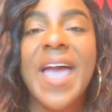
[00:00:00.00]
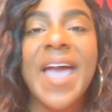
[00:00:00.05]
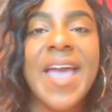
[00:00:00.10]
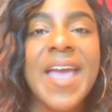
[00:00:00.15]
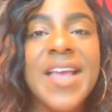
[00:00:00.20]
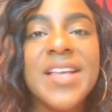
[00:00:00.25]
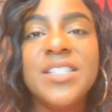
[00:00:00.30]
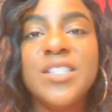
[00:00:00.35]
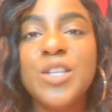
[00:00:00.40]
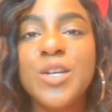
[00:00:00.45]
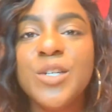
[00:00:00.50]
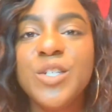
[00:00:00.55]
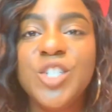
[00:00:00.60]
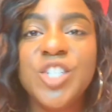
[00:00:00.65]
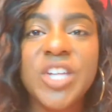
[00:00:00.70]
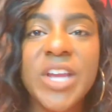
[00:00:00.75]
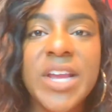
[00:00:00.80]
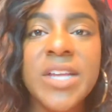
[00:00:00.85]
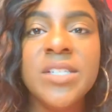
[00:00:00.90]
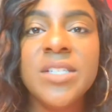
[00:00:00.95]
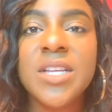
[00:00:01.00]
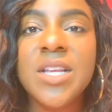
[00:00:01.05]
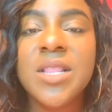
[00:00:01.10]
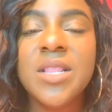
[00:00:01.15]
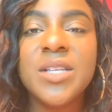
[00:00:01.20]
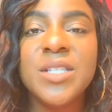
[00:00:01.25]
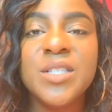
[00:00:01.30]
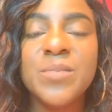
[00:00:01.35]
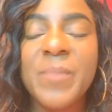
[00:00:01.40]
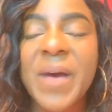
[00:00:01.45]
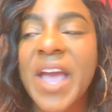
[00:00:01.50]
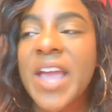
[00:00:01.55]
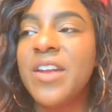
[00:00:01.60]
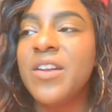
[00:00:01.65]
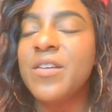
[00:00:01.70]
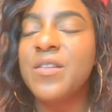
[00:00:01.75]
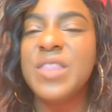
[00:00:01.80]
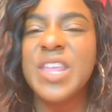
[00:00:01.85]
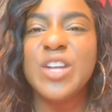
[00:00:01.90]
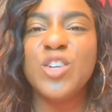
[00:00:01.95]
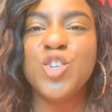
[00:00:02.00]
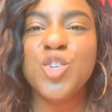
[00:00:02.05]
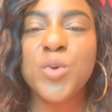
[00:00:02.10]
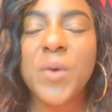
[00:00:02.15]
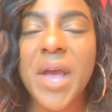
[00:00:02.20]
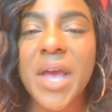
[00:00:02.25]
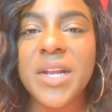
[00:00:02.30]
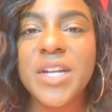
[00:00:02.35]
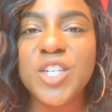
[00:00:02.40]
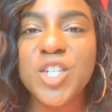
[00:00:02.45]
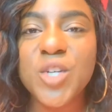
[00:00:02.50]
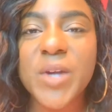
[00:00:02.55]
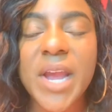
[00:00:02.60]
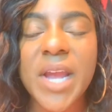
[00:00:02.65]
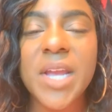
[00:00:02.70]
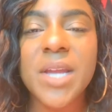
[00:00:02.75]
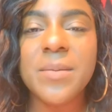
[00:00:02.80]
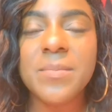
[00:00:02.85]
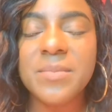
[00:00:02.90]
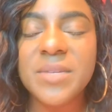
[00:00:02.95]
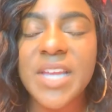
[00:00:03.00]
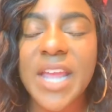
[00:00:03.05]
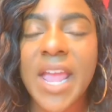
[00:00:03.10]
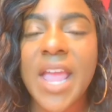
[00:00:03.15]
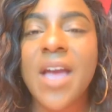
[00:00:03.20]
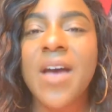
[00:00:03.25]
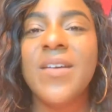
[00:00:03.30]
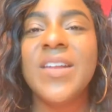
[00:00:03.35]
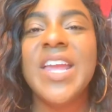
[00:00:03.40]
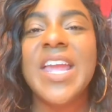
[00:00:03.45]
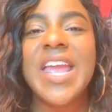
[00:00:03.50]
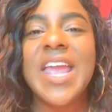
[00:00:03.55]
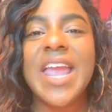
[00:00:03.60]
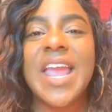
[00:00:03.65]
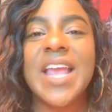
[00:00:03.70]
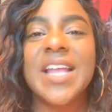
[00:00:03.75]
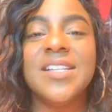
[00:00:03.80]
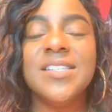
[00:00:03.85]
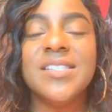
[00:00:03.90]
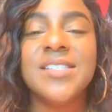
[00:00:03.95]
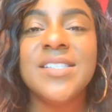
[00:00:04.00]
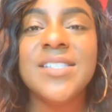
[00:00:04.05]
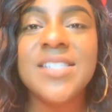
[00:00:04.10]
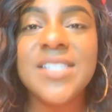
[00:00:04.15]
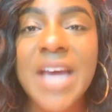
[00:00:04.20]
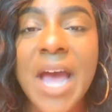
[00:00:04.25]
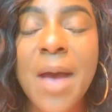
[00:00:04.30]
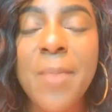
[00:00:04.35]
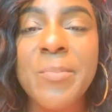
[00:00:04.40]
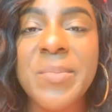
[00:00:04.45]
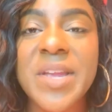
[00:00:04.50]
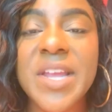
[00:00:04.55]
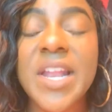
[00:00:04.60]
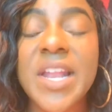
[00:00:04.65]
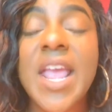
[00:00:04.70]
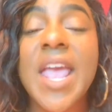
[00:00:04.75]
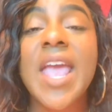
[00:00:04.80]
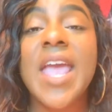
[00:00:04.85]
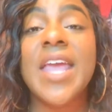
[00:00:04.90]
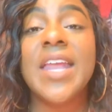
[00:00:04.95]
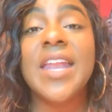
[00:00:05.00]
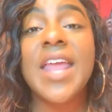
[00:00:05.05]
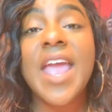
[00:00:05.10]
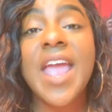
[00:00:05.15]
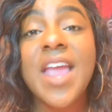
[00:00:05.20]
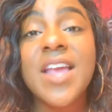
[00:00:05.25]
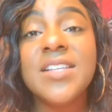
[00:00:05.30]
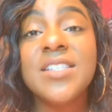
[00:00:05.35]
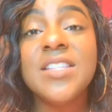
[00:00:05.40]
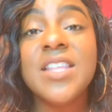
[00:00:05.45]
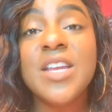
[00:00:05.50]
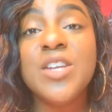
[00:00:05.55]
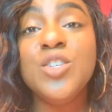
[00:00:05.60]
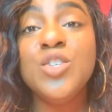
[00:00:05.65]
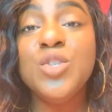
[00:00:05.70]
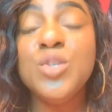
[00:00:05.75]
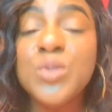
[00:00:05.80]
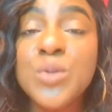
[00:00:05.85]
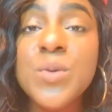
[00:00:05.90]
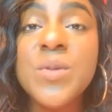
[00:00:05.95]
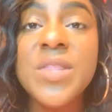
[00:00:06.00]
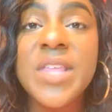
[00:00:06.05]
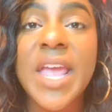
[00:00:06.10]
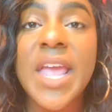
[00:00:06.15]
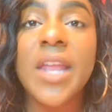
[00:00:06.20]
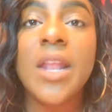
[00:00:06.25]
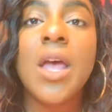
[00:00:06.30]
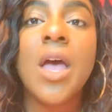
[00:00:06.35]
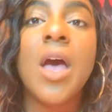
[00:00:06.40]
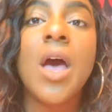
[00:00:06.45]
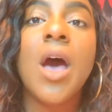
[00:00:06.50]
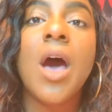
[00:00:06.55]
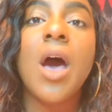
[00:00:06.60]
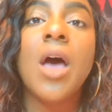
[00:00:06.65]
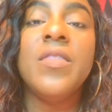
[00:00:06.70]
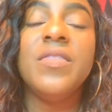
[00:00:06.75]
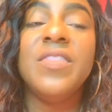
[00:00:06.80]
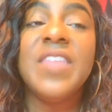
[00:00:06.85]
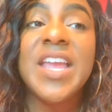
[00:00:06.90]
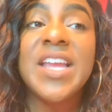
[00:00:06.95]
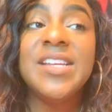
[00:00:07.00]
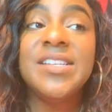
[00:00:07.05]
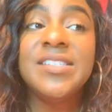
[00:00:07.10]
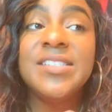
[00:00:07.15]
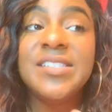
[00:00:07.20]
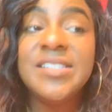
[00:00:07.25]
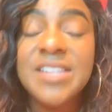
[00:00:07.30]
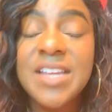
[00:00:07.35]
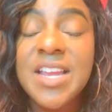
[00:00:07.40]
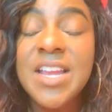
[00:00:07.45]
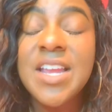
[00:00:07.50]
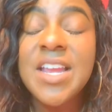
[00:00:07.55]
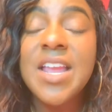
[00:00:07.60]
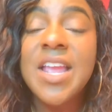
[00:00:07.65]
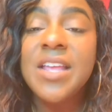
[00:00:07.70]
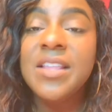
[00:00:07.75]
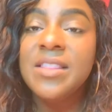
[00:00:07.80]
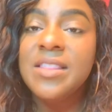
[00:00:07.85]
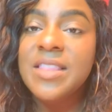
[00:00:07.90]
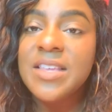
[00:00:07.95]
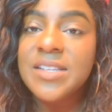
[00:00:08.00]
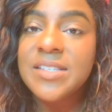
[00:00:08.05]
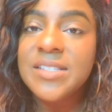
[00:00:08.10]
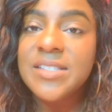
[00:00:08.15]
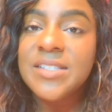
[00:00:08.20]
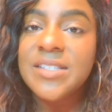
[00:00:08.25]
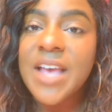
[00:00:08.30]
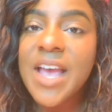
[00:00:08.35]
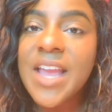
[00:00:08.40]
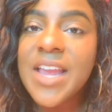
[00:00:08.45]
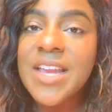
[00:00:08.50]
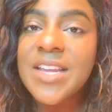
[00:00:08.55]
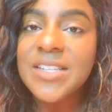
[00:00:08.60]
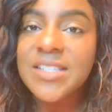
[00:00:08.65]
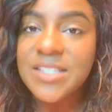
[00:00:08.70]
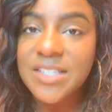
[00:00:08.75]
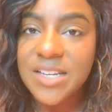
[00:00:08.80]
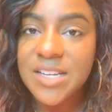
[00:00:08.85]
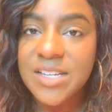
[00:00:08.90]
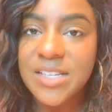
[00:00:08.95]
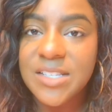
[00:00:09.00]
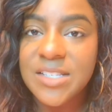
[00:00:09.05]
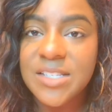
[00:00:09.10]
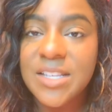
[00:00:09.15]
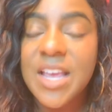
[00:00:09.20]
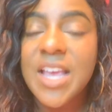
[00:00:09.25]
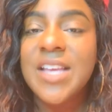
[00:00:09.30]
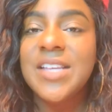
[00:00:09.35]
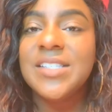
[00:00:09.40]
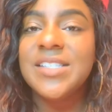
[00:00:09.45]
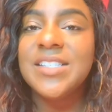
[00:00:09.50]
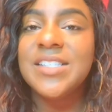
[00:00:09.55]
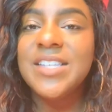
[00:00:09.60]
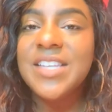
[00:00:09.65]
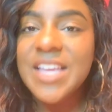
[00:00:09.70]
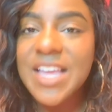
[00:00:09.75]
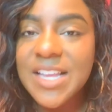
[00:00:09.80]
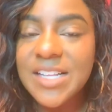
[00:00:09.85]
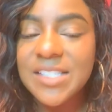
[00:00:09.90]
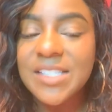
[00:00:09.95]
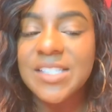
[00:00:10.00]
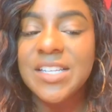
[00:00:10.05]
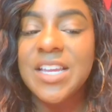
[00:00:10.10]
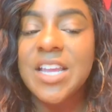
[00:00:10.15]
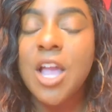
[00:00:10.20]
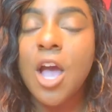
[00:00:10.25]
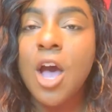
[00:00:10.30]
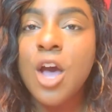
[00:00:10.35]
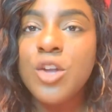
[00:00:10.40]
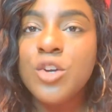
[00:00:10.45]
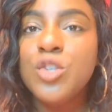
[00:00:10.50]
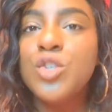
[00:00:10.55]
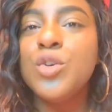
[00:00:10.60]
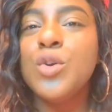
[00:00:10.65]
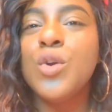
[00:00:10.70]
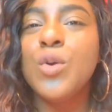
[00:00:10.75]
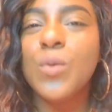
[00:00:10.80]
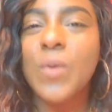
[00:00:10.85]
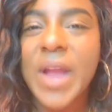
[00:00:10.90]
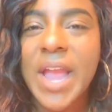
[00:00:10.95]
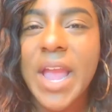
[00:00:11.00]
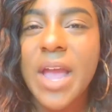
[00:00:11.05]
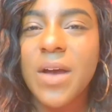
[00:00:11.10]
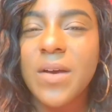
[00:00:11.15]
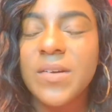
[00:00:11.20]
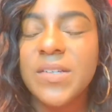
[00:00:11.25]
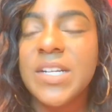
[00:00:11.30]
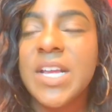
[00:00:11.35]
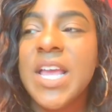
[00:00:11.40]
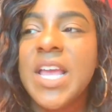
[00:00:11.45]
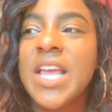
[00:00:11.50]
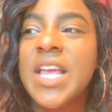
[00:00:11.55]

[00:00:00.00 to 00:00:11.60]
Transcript: As they're chasing the spider, they're trying to track him down and stop it. And as they do that, they see the scientist Skeksis underground